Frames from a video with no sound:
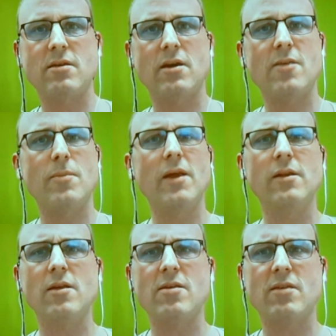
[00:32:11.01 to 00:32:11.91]
has made a
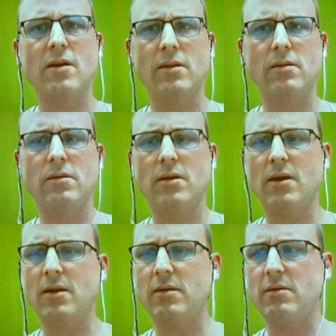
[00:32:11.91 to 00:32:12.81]
design,
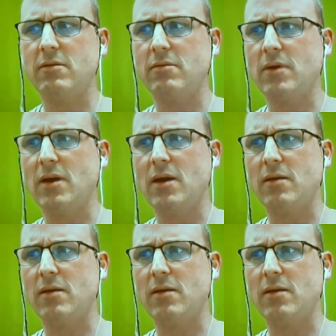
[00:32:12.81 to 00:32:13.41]
and uh,